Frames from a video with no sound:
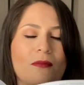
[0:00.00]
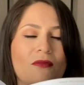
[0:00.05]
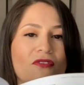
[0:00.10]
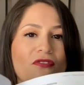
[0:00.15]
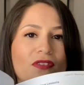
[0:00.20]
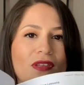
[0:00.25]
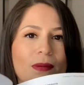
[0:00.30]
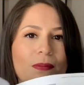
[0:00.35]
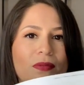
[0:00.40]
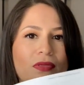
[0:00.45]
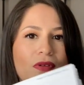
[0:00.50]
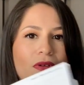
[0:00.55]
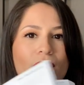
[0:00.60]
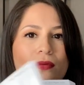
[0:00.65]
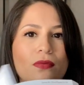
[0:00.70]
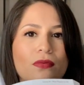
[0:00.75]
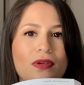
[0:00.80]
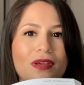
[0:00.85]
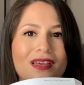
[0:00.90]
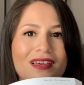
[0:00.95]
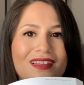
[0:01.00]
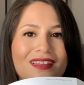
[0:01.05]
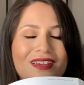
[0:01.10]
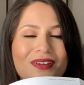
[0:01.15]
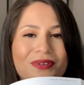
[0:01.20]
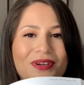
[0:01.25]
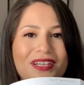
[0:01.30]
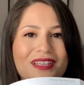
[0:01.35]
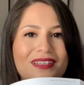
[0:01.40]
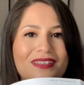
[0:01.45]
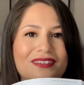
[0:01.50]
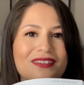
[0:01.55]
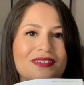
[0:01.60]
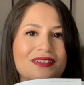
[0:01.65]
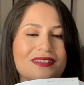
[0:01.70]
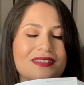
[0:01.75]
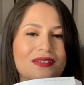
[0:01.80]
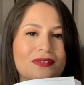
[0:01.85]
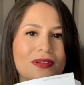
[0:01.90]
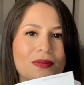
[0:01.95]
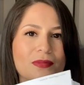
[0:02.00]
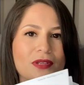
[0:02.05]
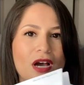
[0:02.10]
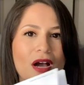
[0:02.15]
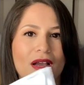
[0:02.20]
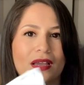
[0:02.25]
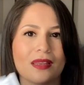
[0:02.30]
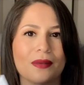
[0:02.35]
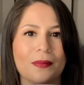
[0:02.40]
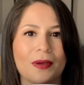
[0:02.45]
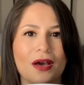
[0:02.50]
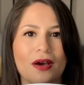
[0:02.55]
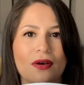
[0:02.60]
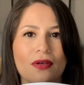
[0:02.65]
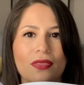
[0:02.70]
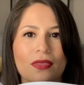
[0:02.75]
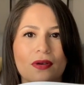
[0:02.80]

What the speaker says: flip through it really quickly so you can see what I'm talking about.